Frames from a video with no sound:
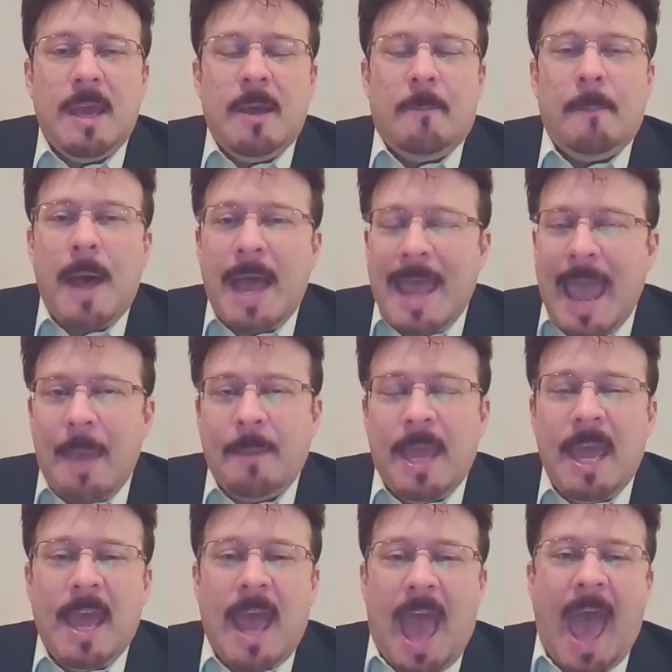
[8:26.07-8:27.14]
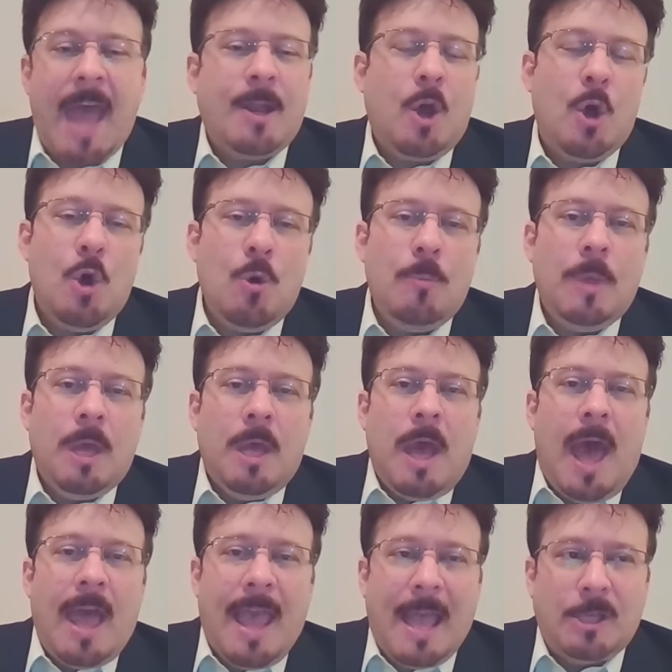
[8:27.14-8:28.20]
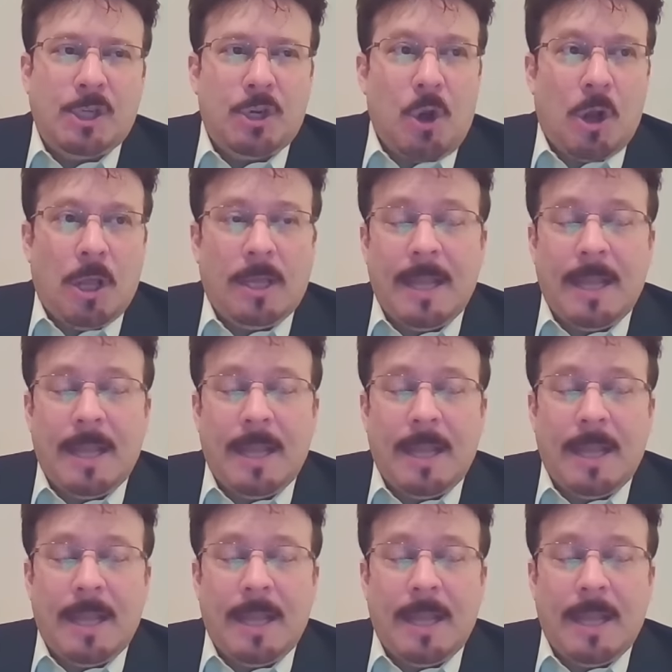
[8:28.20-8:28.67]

Miami at home against Charlotte.